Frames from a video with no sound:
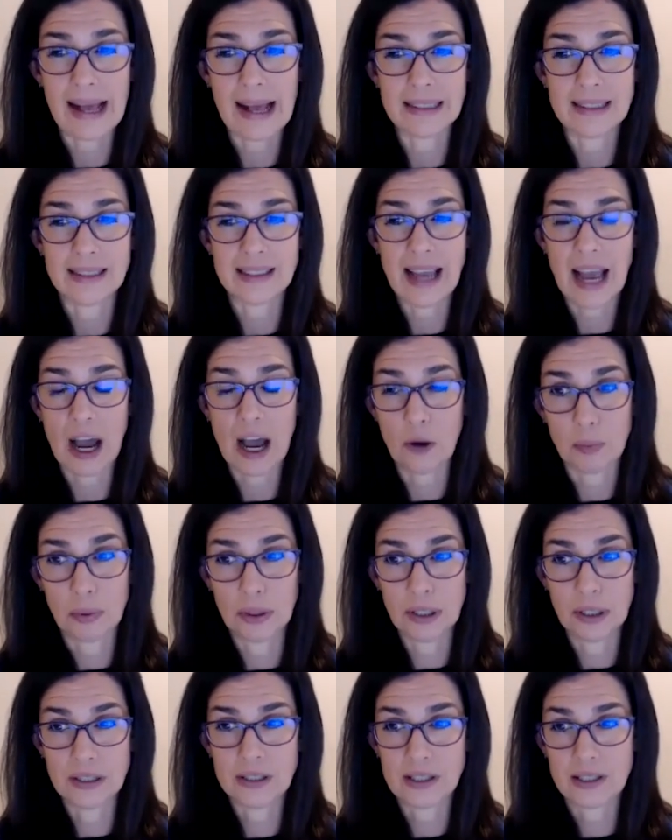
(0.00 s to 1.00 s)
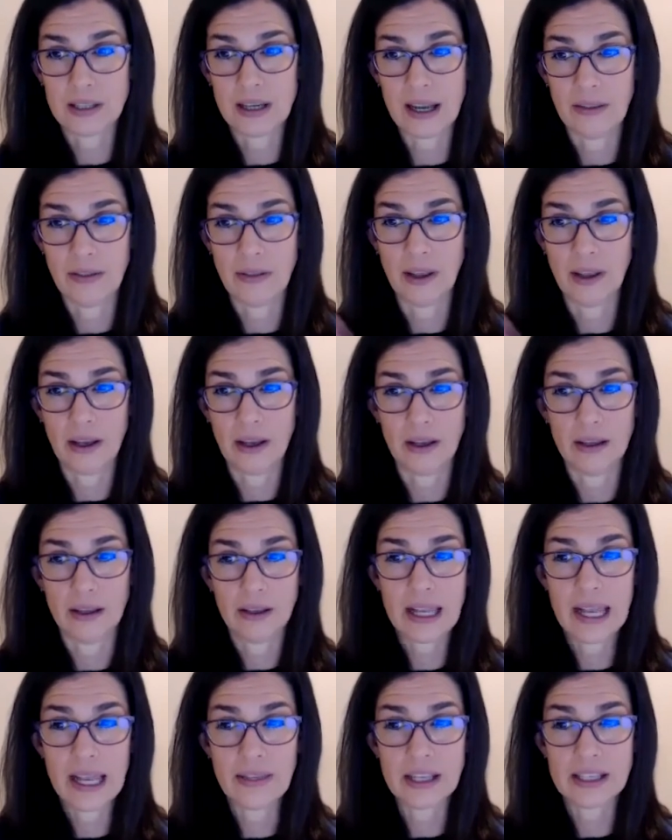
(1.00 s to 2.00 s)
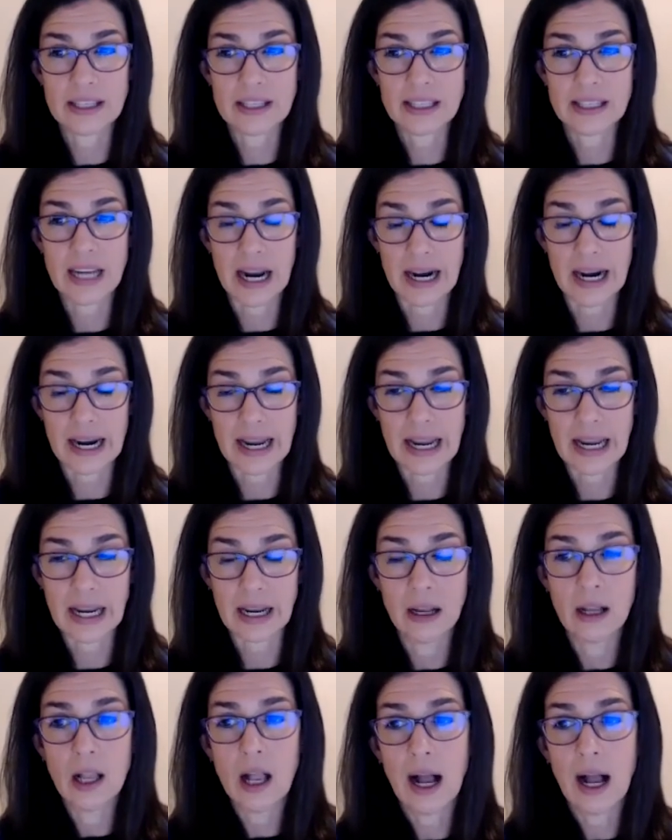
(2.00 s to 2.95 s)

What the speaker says: as outputs in the study,